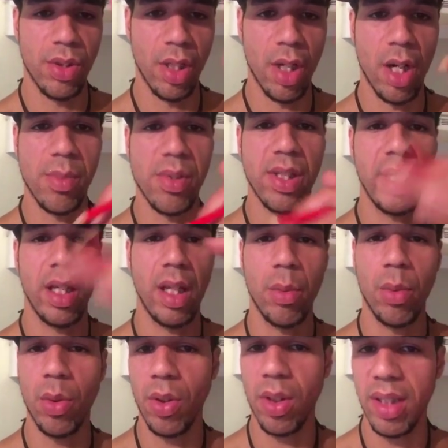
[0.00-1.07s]
you know what I'm saying, it
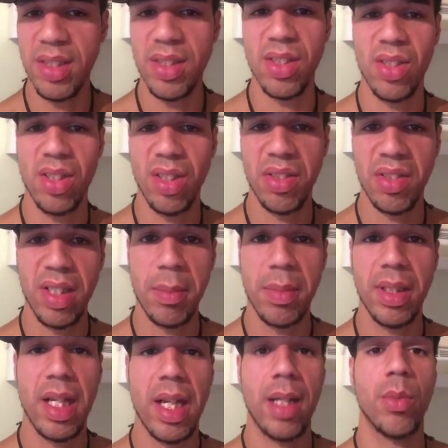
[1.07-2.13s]
will listen to the
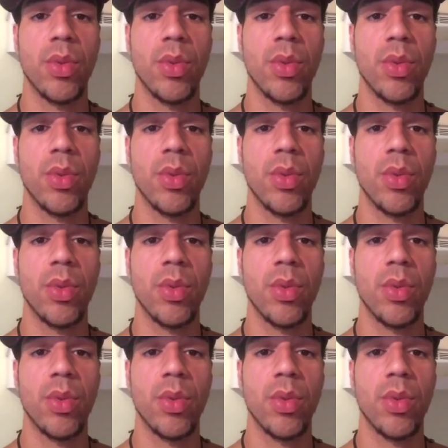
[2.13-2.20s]
stimuli,